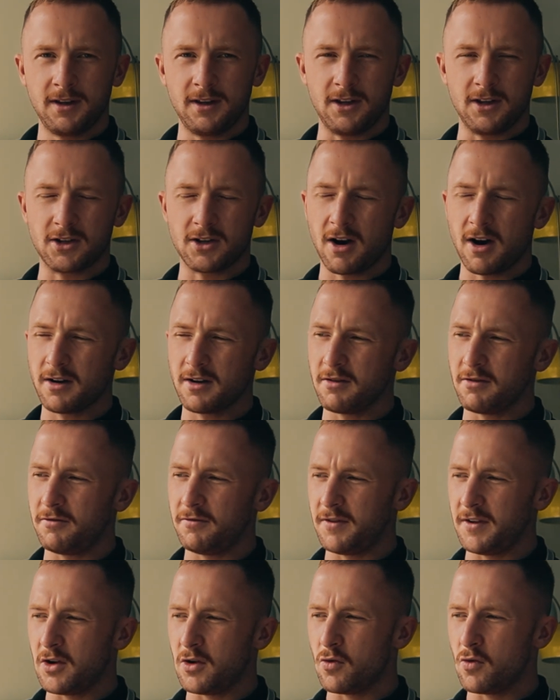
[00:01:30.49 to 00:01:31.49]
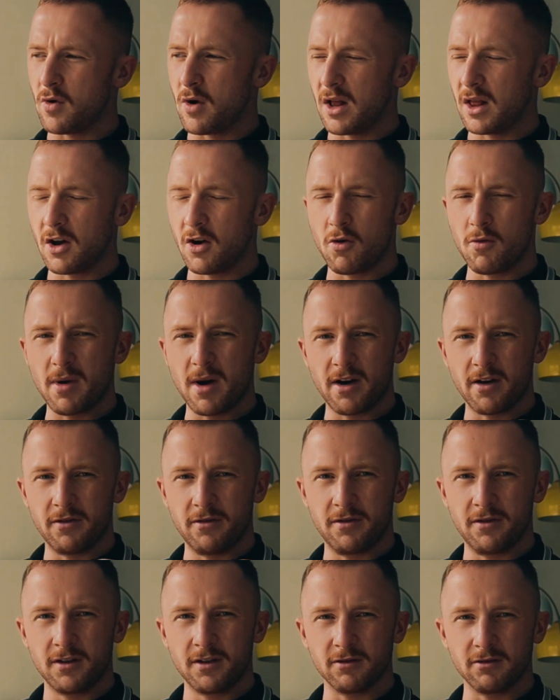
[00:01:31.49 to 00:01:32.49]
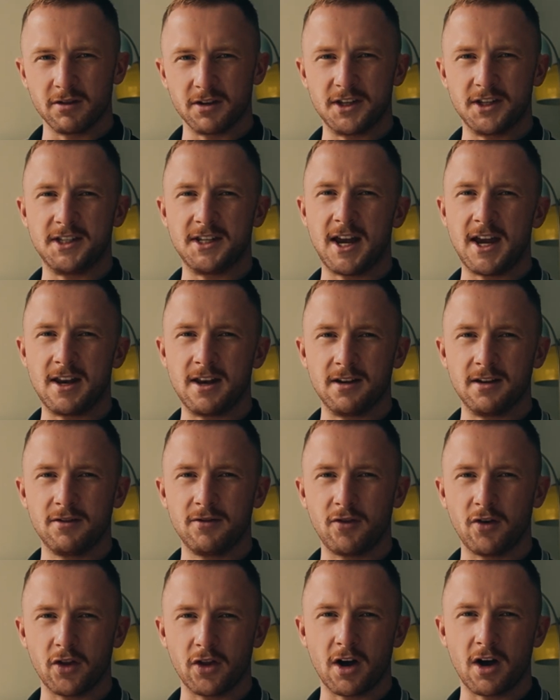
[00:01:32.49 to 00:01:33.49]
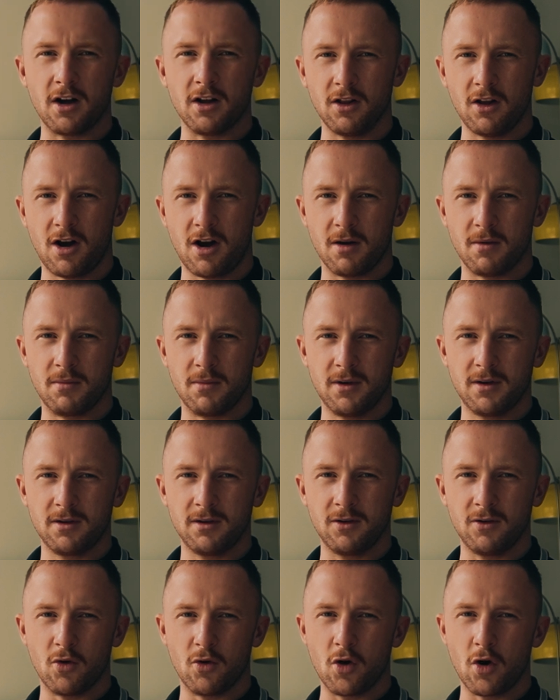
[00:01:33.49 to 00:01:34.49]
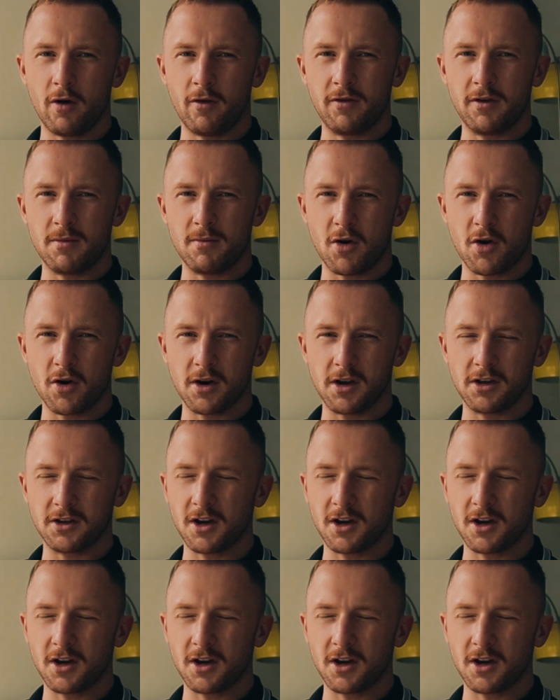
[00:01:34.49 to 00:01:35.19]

You started to feel a little bit of resent for that alarm going off in the morning.